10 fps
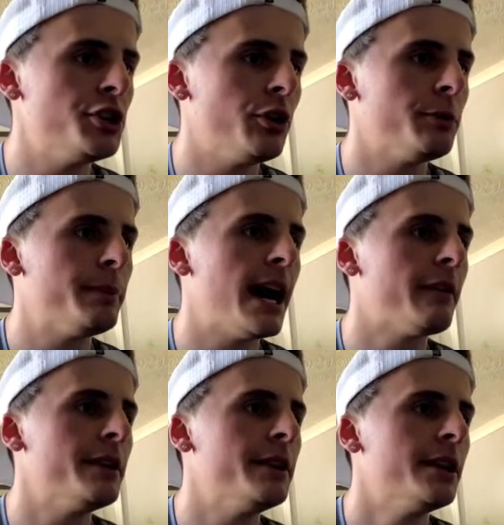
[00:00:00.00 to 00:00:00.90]
You know, you've been
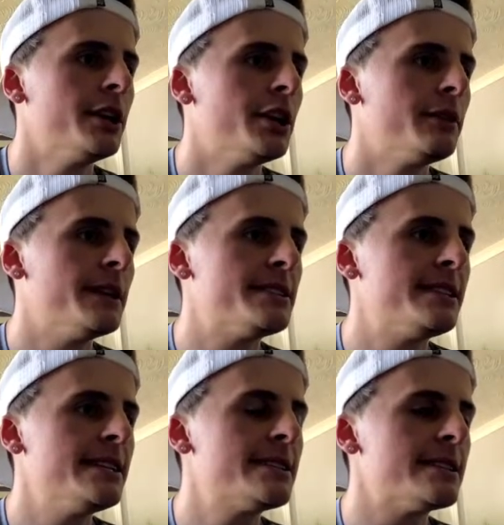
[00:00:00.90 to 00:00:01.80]
having this
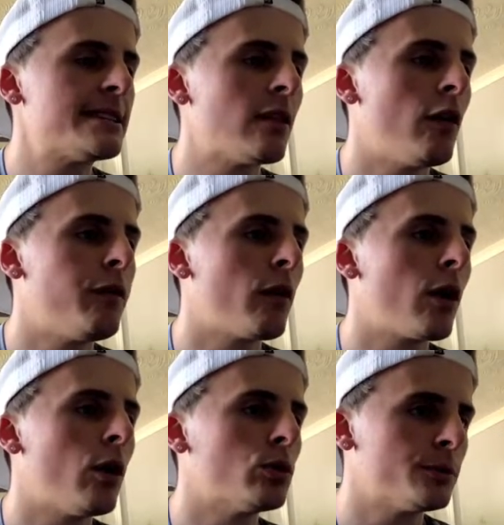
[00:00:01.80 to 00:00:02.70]
decent sell-off on
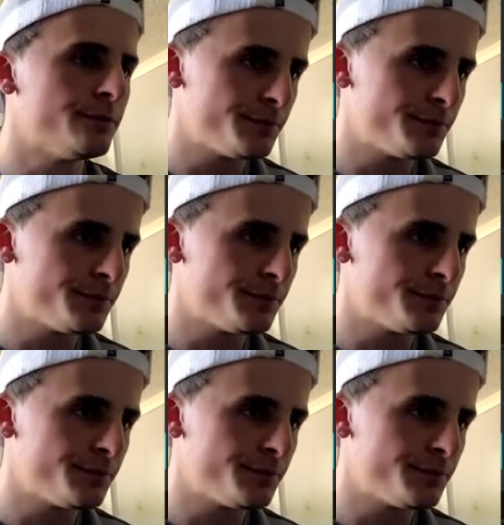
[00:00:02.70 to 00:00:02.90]
gold.